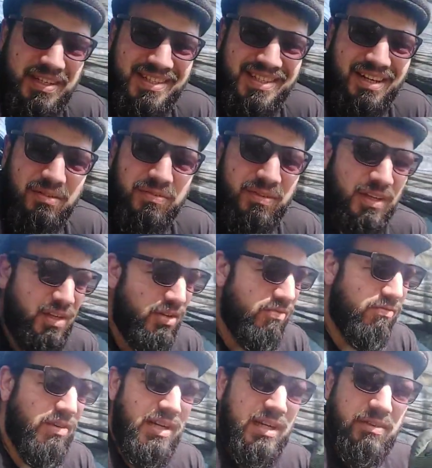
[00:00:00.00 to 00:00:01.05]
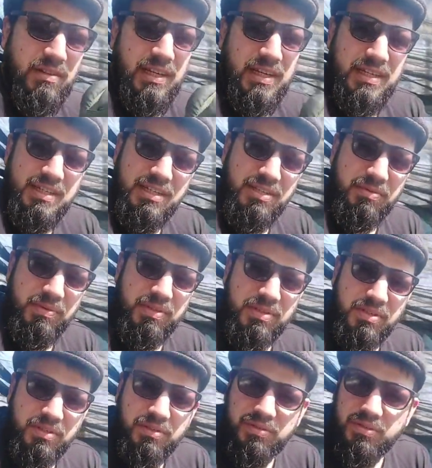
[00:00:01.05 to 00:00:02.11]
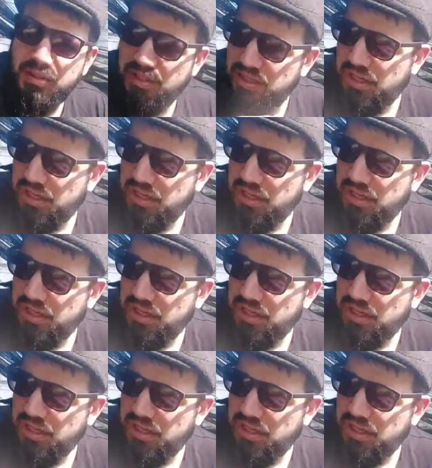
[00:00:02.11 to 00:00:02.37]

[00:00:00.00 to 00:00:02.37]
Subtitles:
itself. Really, really easy to install.